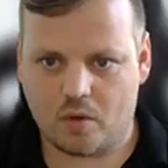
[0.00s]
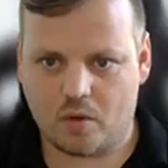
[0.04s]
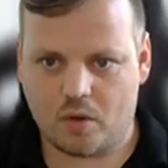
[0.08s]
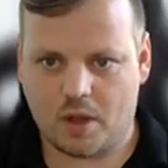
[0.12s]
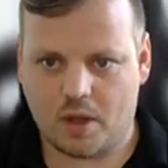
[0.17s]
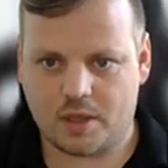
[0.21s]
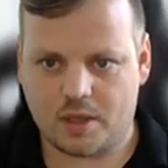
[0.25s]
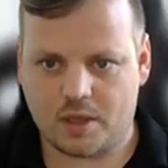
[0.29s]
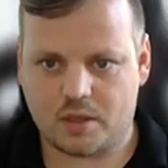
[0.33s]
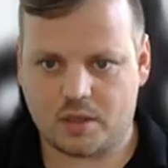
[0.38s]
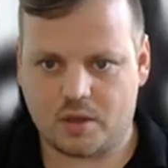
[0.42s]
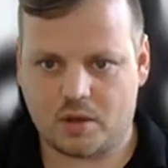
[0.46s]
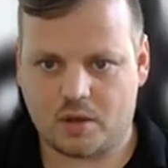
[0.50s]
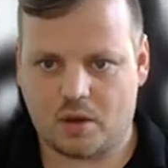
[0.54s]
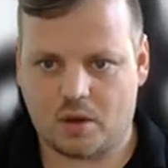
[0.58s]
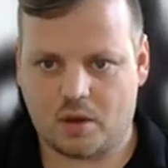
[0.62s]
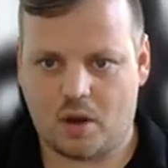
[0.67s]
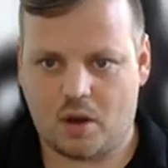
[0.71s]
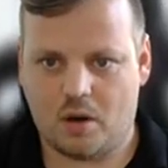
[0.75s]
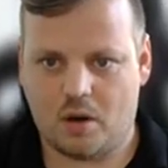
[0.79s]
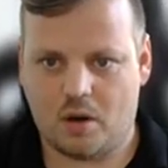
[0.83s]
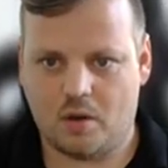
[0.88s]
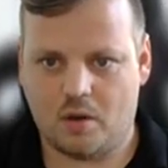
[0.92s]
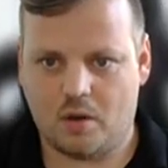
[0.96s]
Let's
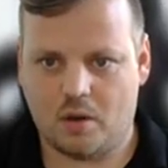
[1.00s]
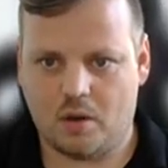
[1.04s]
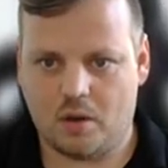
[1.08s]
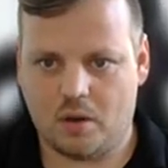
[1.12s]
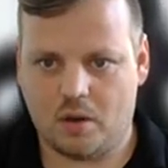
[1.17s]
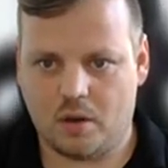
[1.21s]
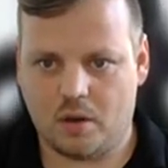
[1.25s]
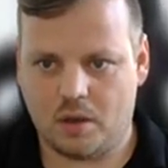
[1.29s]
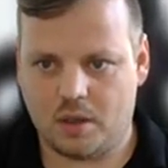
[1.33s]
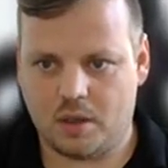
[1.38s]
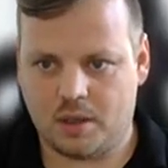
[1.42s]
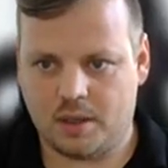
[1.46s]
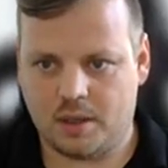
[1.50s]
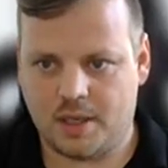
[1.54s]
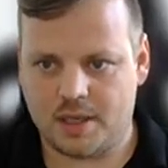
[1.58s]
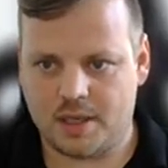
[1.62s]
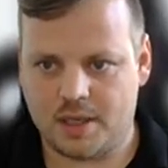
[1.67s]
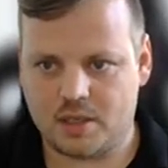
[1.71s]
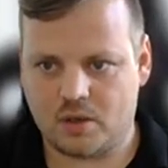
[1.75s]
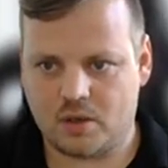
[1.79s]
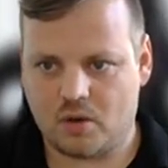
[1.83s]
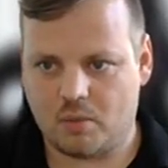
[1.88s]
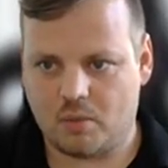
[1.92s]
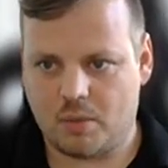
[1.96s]
run
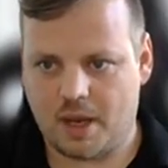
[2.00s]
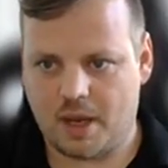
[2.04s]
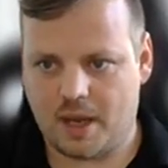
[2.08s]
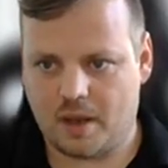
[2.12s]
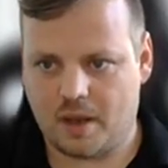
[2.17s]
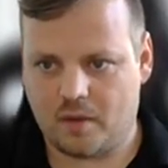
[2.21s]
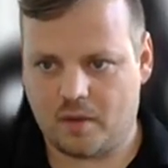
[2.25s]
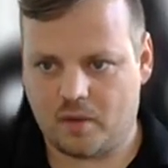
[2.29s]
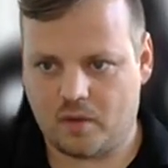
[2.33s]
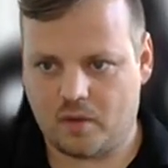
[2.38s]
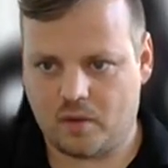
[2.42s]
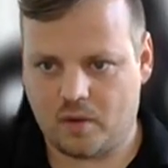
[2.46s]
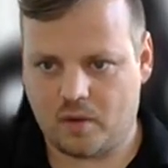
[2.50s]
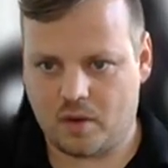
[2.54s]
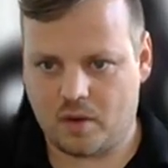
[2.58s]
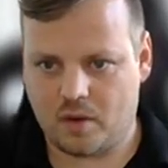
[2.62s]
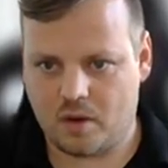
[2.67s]
this command.